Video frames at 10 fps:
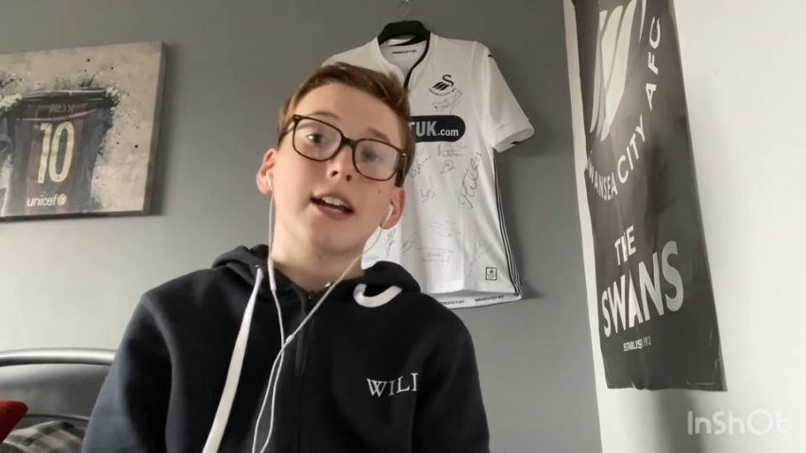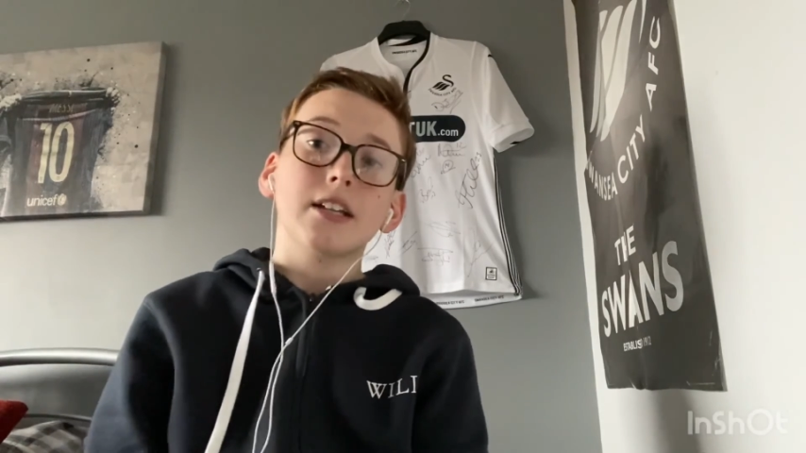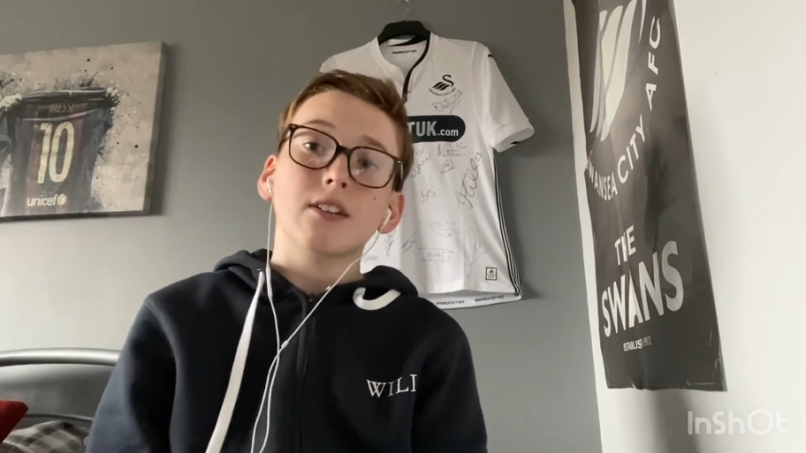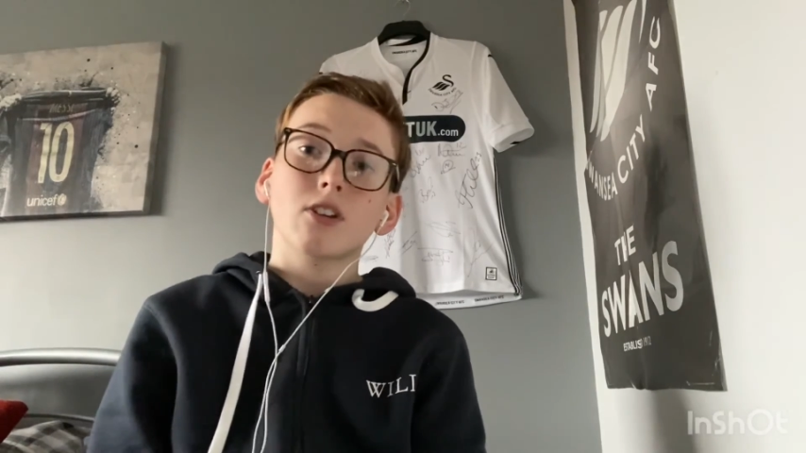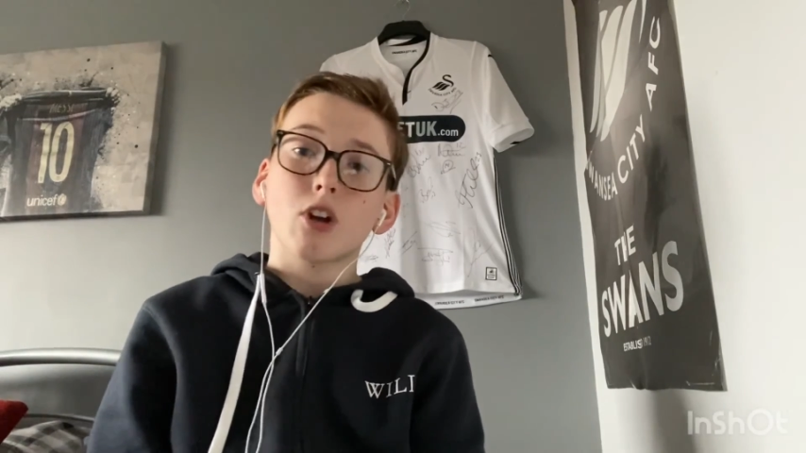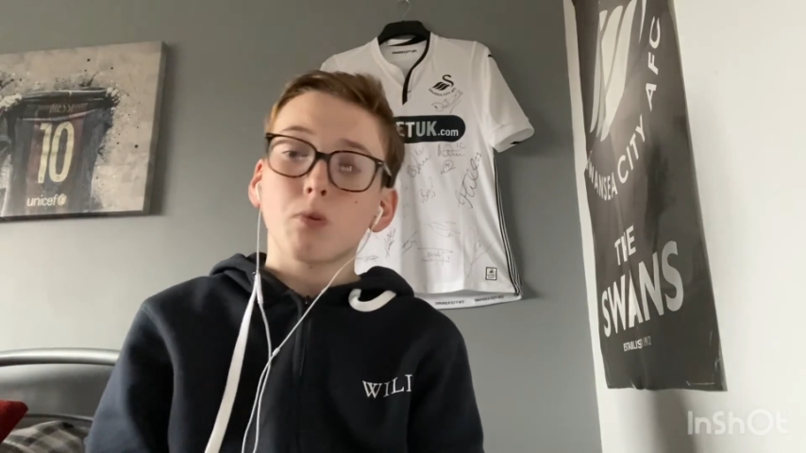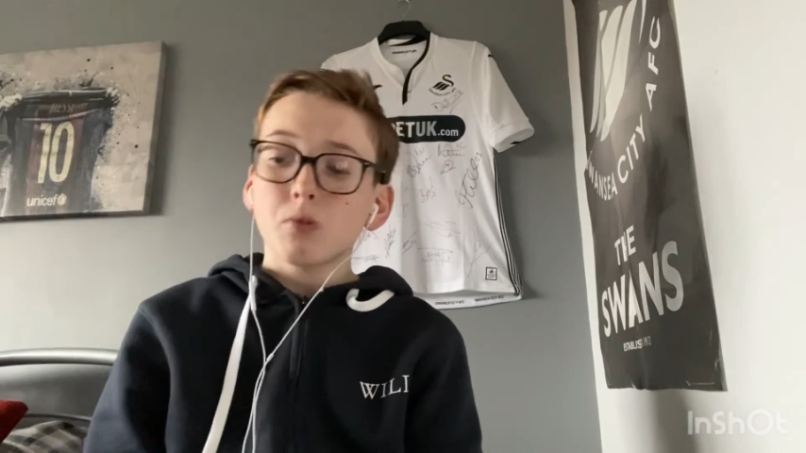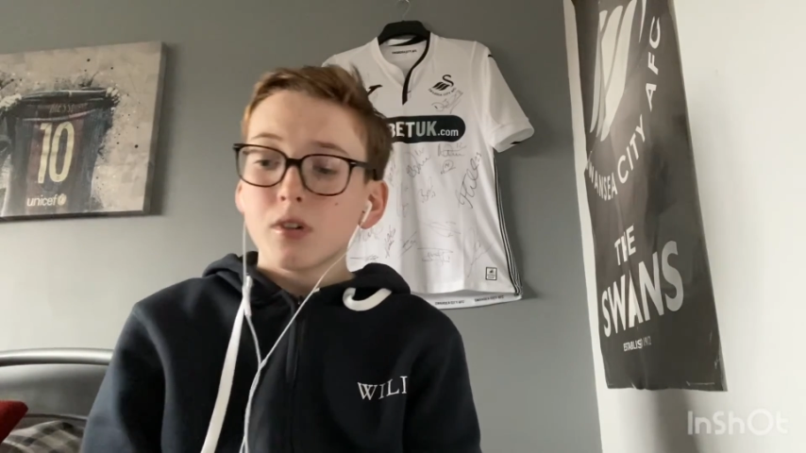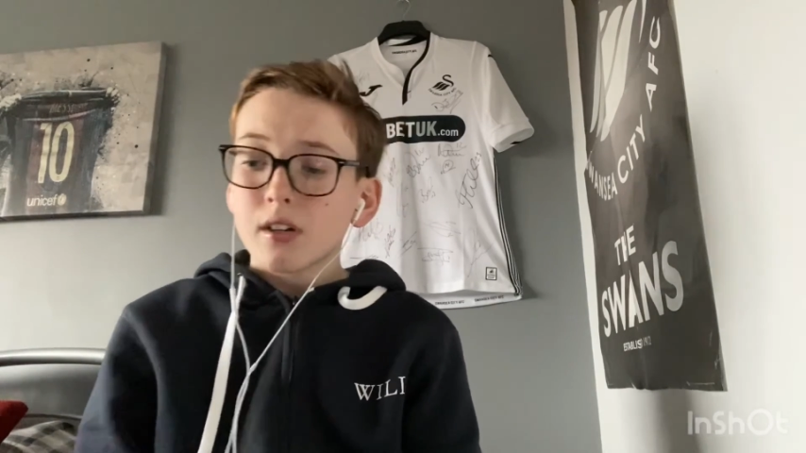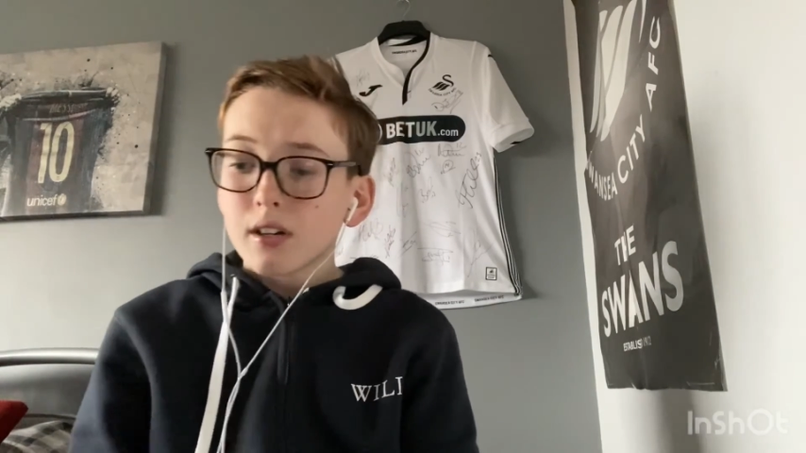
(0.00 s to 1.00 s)
And you know,
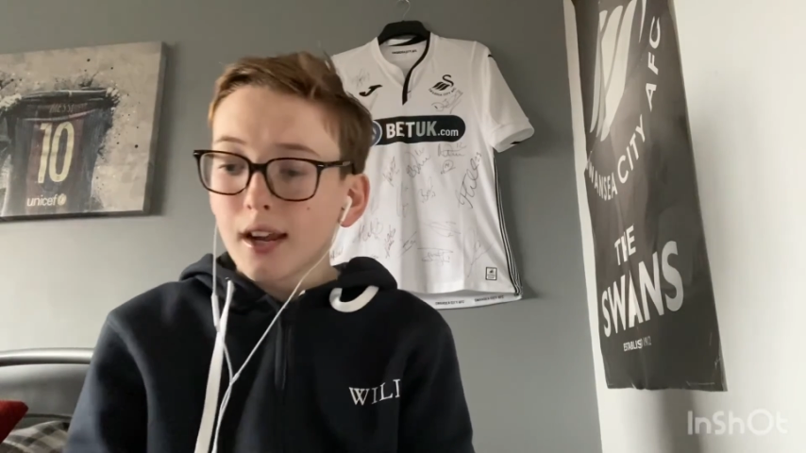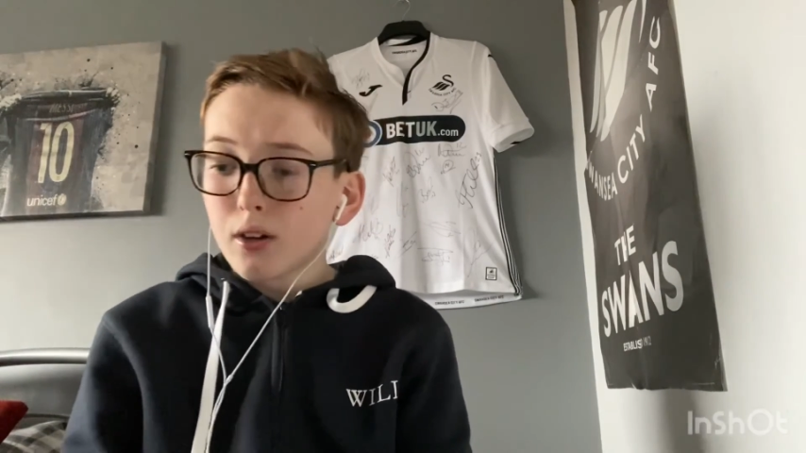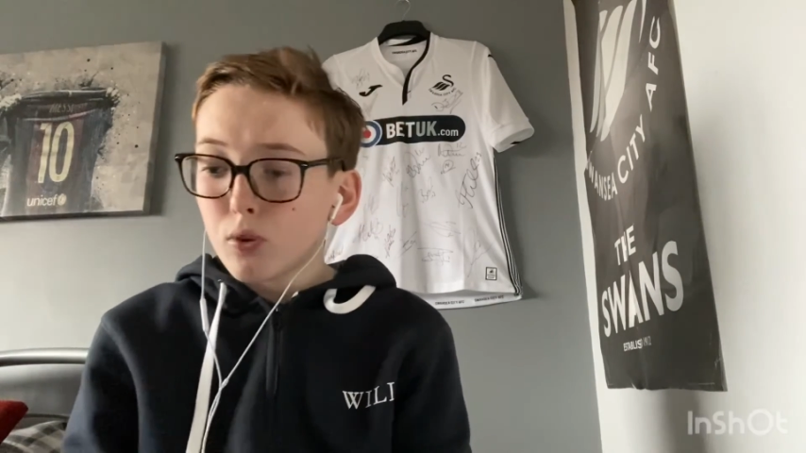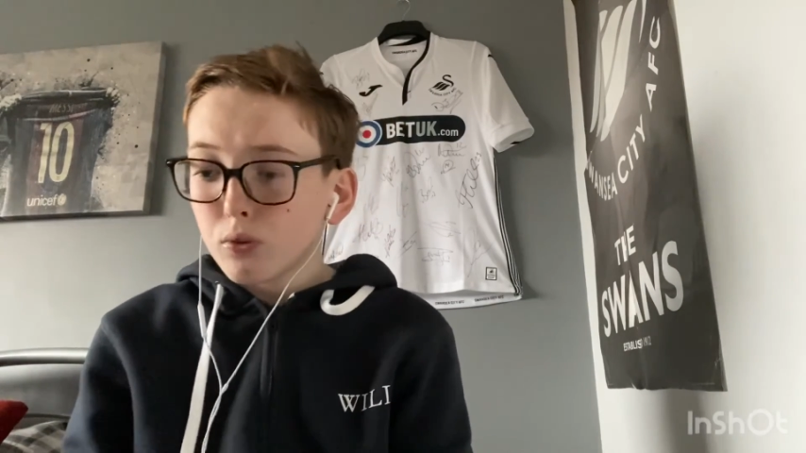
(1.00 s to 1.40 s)
like